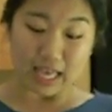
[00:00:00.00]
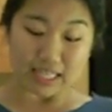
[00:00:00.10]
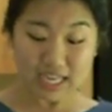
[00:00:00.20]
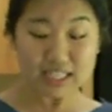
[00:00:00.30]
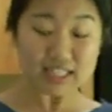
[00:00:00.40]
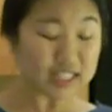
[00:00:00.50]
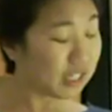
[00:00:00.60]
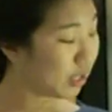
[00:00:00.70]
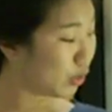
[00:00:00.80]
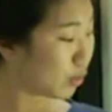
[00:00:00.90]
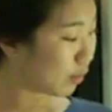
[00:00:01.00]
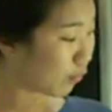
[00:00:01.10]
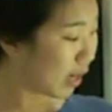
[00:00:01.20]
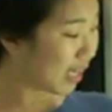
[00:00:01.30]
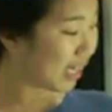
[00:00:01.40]
Technically, you can
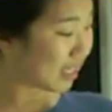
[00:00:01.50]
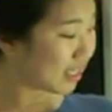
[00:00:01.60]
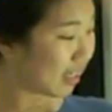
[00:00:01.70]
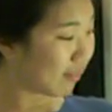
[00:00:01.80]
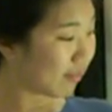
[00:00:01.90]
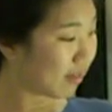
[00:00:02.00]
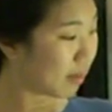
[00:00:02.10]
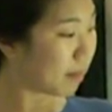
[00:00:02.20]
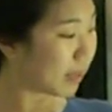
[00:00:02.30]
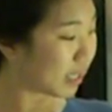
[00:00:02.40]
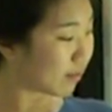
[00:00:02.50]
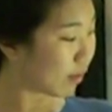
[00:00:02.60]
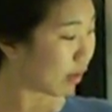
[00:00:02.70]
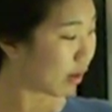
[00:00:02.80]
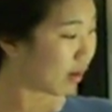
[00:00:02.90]
fry that stuff, but it's
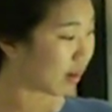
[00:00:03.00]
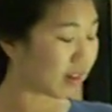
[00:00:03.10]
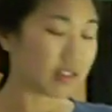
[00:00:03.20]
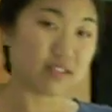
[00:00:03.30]
very hard.